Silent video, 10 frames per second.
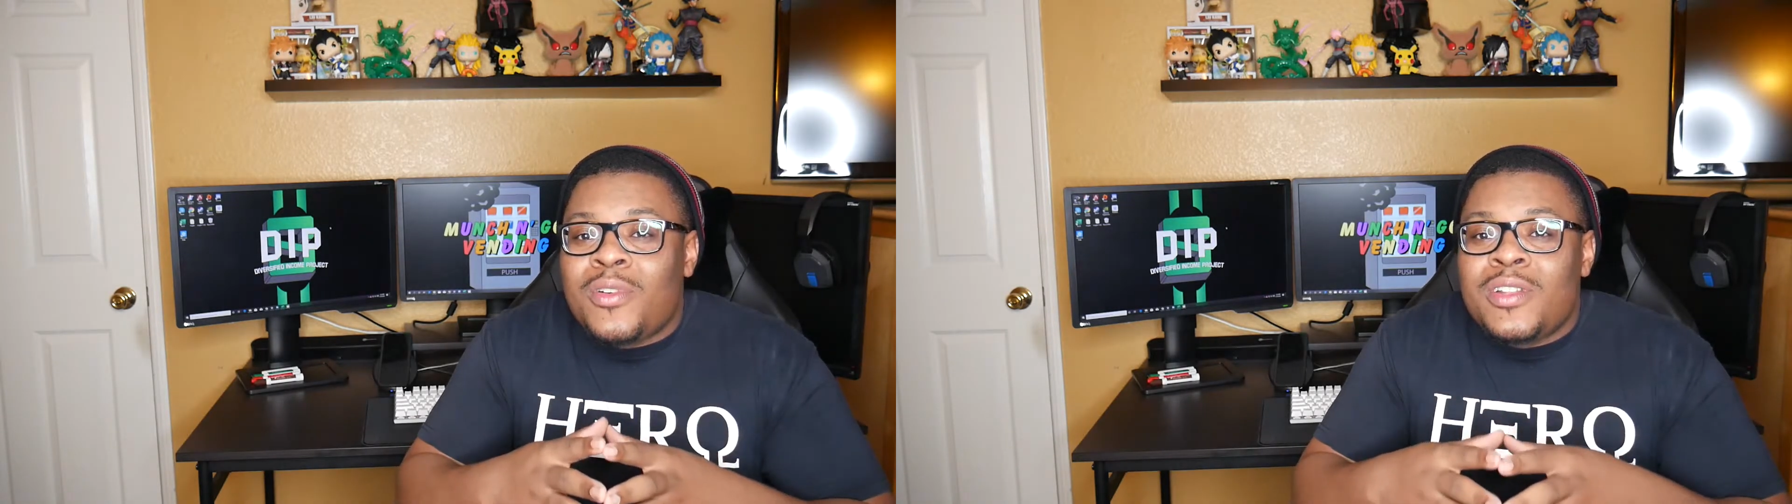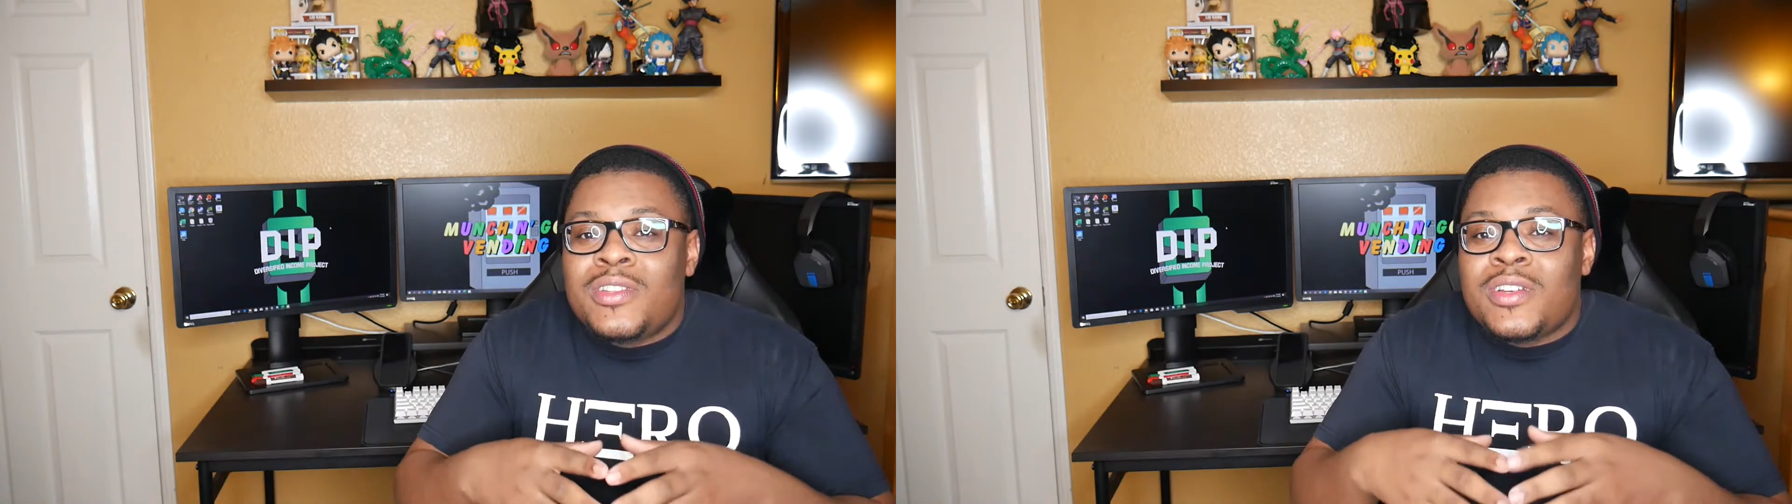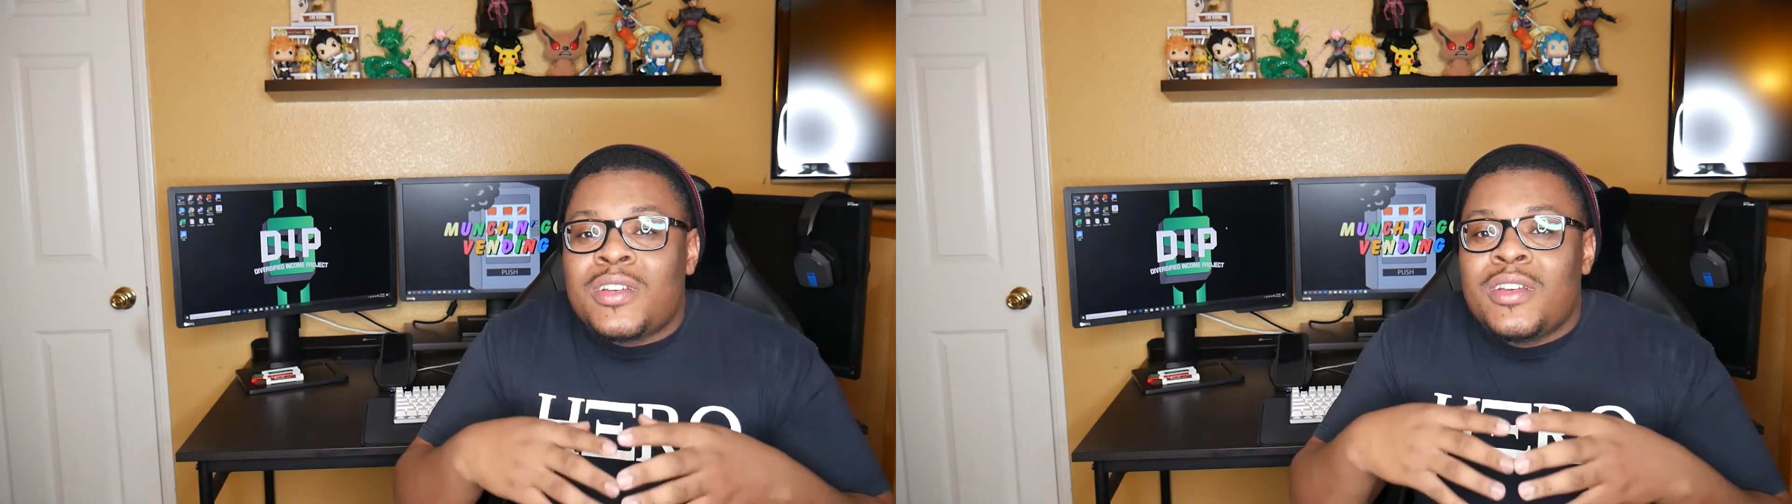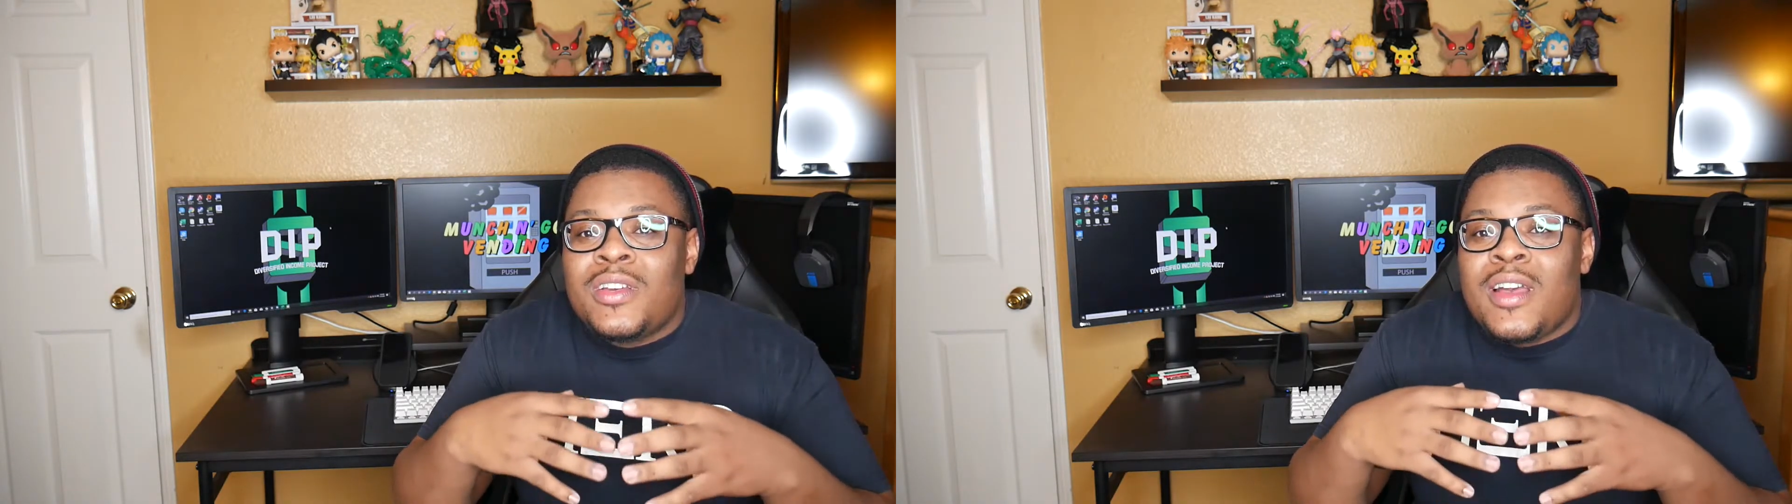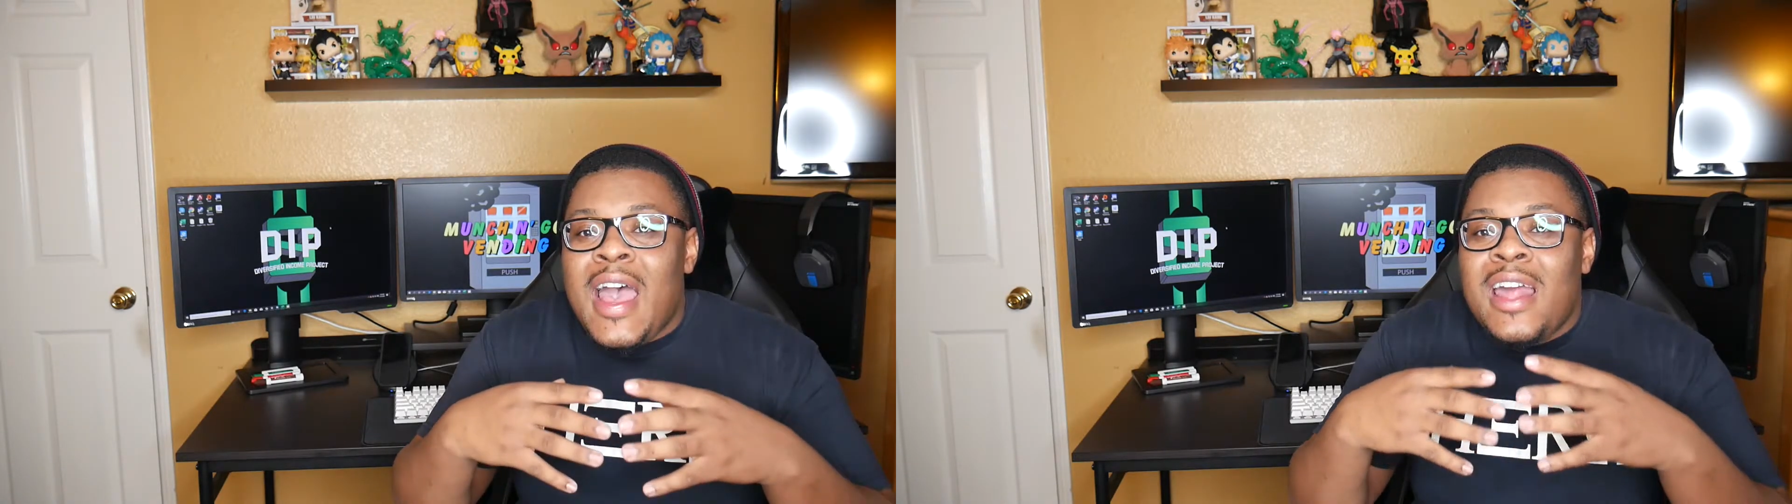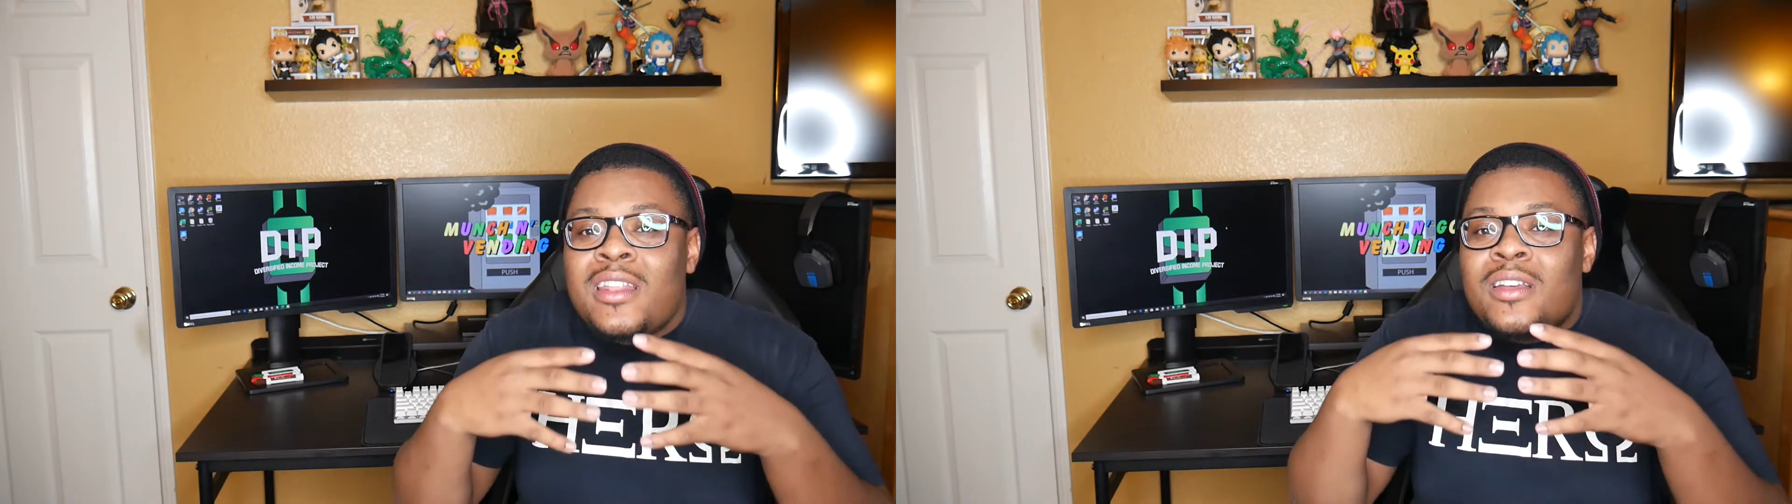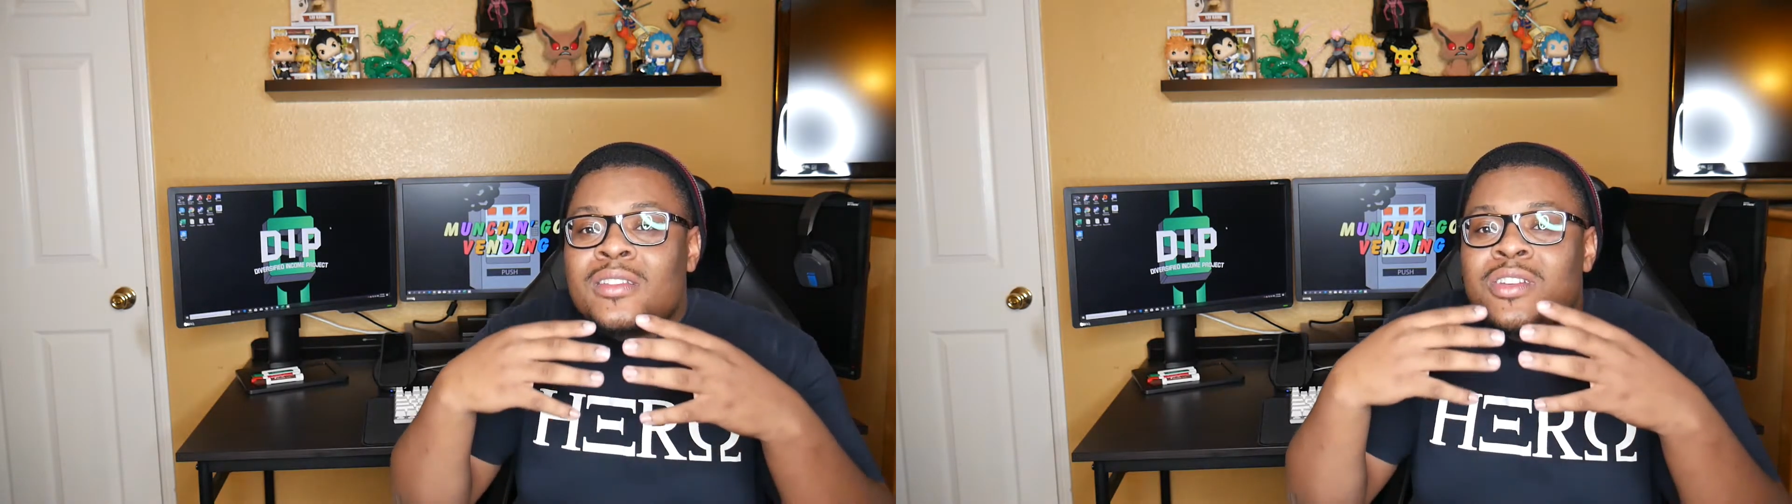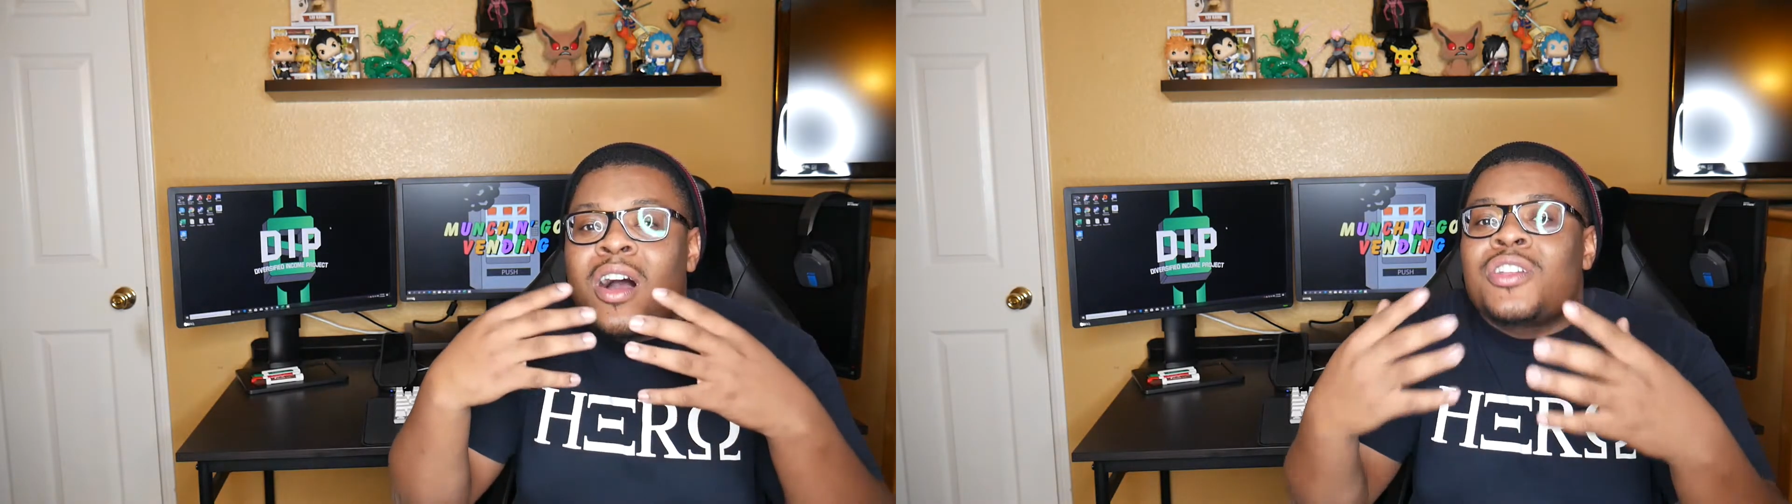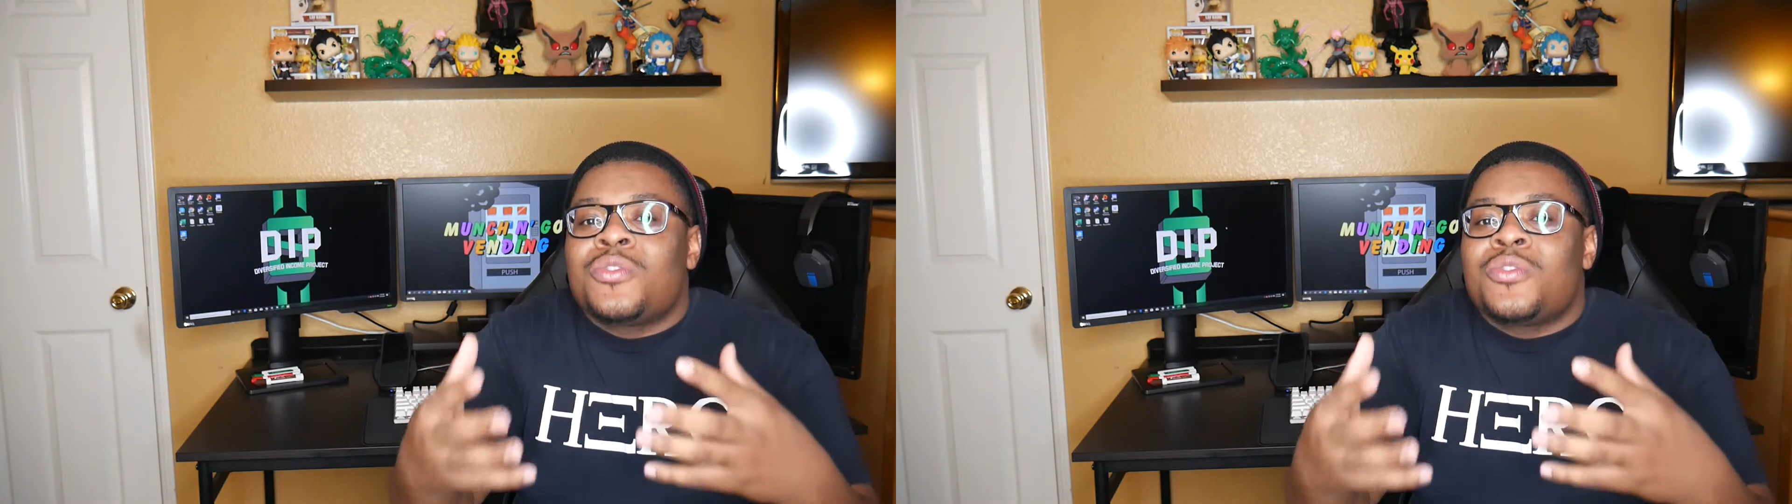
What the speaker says: I had to talk